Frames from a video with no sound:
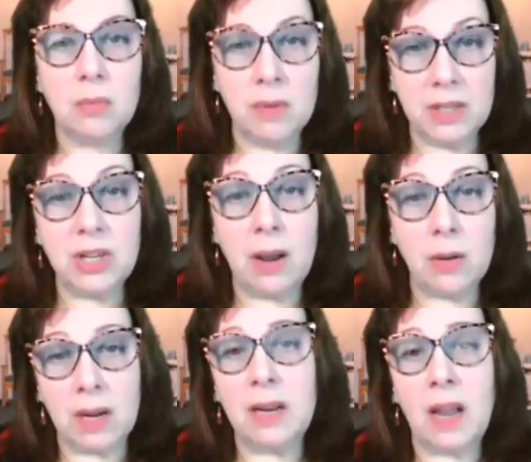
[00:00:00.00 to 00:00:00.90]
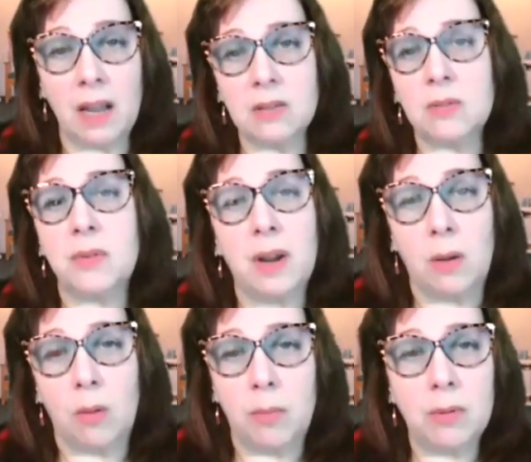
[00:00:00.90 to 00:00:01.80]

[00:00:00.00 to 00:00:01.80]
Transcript: reach out and ask for help,